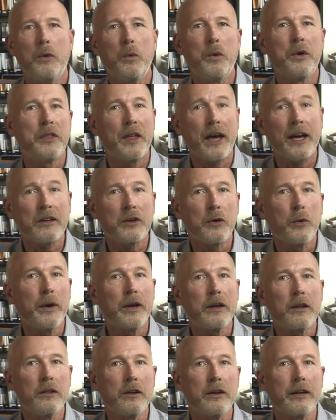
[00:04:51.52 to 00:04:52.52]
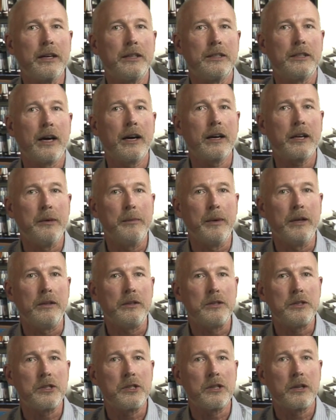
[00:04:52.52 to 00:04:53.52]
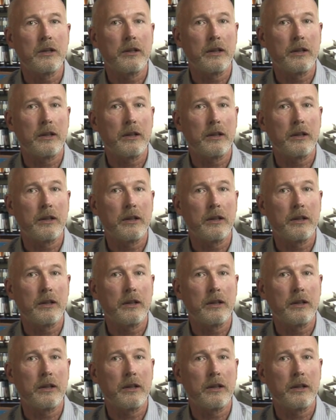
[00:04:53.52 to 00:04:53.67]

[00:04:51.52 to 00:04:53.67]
With that quick look at documents,